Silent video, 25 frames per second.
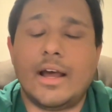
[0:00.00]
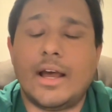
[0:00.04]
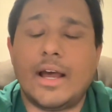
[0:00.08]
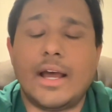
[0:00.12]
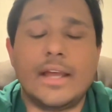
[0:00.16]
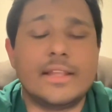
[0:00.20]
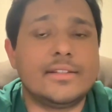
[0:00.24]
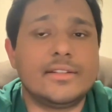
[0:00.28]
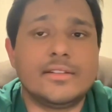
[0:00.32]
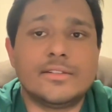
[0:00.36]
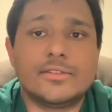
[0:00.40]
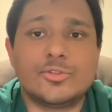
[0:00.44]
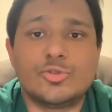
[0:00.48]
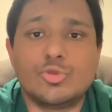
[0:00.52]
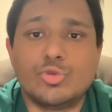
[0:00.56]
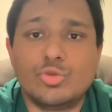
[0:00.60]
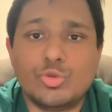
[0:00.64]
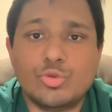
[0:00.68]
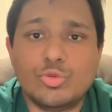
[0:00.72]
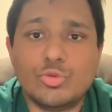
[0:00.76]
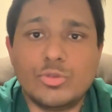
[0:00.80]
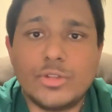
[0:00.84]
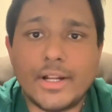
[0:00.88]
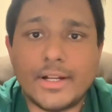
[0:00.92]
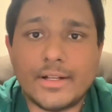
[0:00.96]
I just don't
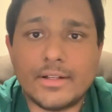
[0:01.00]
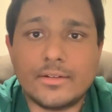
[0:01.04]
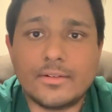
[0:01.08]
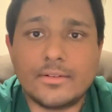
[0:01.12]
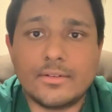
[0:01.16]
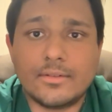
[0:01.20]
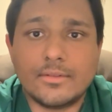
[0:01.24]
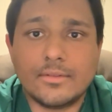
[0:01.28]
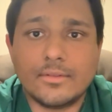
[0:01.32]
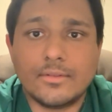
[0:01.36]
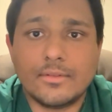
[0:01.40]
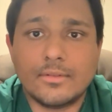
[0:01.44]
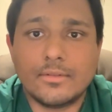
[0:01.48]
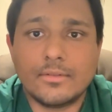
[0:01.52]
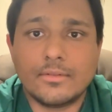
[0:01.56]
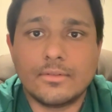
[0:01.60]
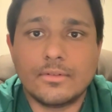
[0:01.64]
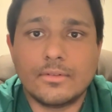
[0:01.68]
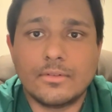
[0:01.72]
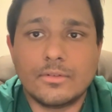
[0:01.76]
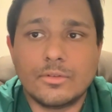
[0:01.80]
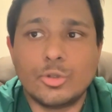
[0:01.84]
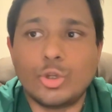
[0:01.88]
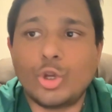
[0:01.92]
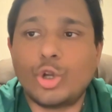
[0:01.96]
do that.
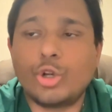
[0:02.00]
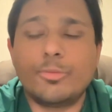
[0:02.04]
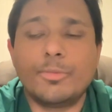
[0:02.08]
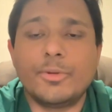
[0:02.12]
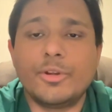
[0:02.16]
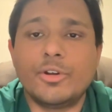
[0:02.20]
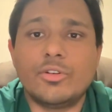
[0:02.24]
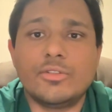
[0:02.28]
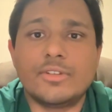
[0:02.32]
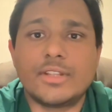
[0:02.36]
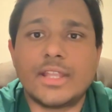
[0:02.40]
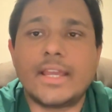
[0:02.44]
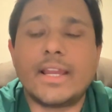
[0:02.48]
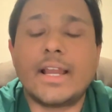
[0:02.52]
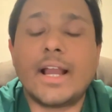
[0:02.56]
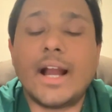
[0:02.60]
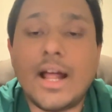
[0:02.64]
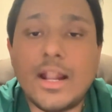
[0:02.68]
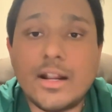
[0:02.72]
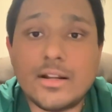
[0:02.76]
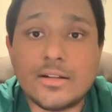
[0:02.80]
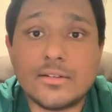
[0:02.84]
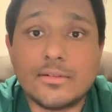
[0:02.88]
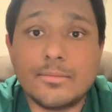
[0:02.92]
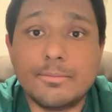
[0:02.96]
Not because I
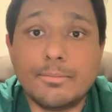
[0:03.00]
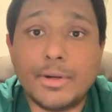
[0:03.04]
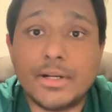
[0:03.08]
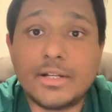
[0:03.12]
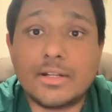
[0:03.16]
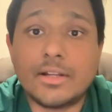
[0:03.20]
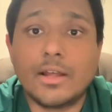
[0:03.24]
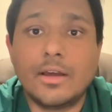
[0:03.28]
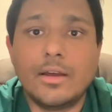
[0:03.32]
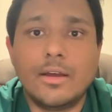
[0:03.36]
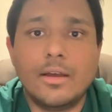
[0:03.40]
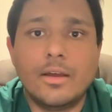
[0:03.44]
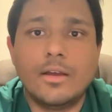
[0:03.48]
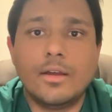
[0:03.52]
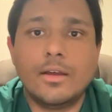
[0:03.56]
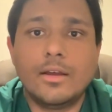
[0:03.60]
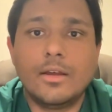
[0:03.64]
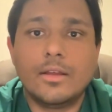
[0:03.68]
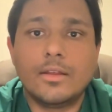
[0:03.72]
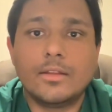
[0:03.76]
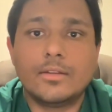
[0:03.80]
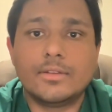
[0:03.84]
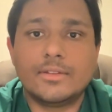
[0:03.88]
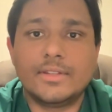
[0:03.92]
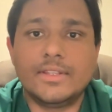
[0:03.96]
can't, but
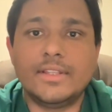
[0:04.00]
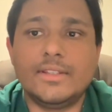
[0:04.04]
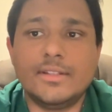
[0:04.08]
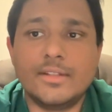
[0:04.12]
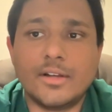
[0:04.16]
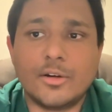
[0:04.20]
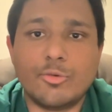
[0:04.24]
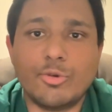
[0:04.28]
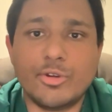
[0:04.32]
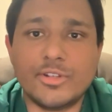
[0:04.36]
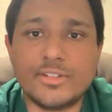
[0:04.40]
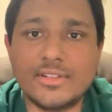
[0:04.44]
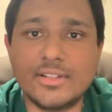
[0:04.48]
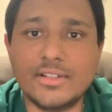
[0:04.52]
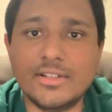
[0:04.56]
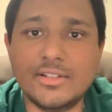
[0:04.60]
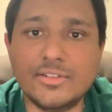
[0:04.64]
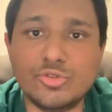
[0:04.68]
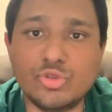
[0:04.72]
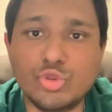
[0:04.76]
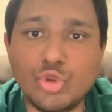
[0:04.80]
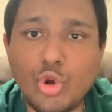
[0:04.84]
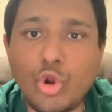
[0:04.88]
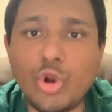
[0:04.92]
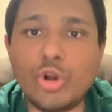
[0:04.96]
see, the question
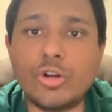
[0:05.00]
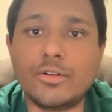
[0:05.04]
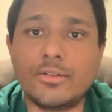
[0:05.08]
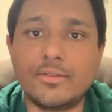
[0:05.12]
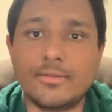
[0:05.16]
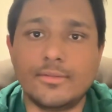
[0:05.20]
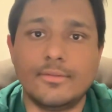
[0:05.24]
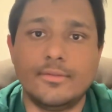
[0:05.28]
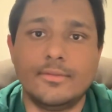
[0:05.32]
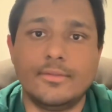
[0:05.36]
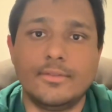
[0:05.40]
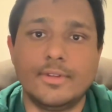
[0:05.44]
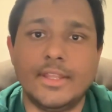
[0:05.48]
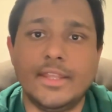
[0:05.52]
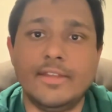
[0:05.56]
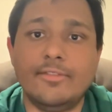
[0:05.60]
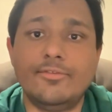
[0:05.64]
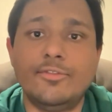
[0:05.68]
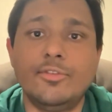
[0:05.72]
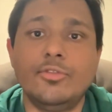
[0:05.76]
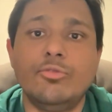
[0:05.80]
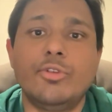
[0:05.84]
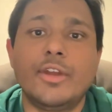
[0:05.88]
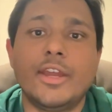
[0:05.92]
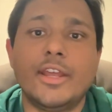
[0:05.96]
is not
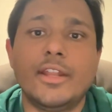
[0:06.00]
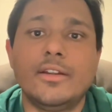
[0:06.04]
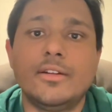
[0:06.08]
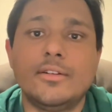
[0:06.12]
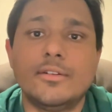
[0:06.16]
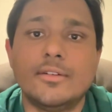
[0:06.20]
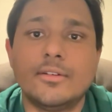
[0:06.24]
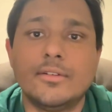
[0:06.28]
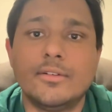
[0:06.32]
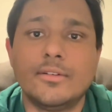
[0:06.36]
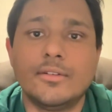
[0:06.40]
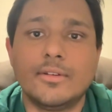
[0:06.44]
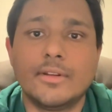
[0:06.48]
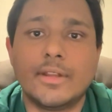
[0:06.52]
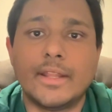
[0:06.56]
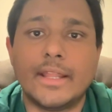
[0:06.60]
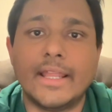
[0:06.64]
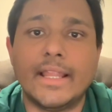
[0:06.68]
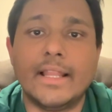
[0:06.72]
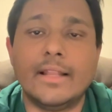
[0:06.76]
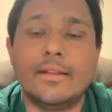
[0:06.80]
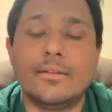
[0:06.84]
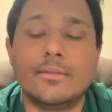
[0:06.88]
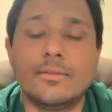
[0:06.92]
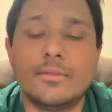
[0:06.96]
if you can
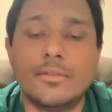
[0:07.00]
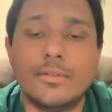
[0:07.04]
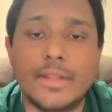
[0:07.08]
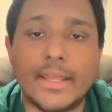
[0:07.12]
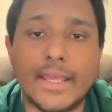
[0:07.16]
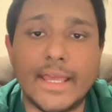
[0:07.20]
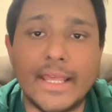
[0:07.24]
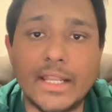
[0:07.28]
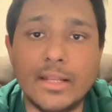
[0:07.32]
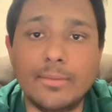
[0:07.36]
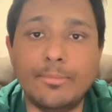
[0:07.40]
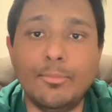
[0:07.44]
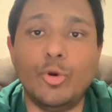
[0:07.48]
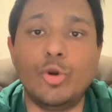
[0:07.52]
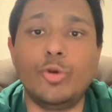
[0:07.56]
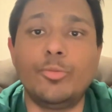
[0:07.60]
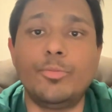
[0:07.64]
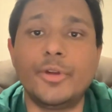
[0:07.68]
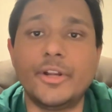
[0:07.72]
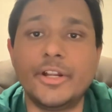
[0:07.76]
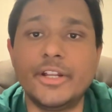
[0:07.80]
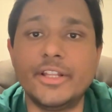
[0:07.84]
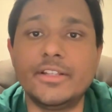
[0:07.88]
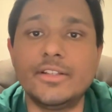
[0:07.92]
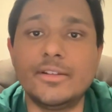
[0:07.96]
help or
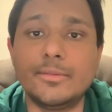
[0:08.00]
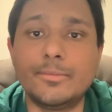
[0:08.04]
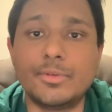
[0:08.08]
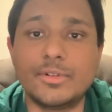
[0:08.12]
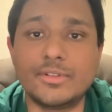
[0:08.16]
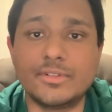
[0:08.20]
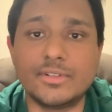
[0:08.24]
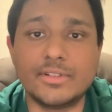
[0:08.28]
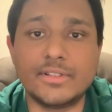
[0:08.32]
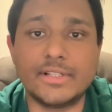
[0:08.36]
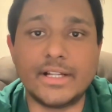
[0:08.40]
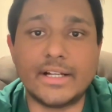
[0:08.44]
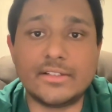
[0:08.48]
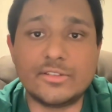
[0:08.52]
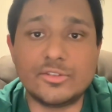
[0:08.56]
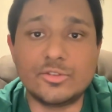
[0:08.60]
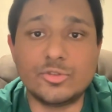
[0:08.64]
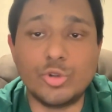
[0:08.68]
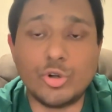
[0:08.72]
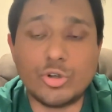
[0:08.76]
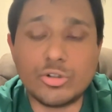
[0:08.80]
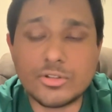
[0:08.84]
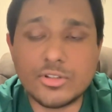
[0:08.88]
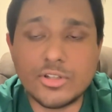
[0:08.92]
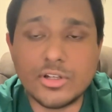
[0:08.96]
predict the person. That's
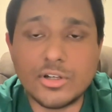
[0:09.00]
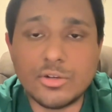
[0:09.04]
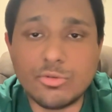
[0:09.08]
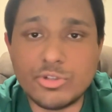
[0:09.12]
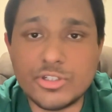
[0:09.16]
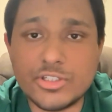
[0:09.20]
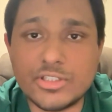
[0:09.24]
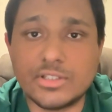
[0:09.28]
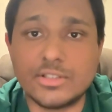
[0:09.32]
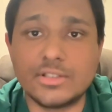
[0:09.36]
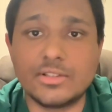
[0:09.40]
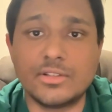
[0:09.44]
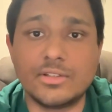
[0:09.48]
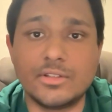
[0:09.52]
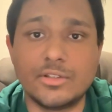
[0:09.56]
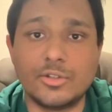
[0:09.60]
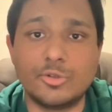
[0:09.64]
not the question.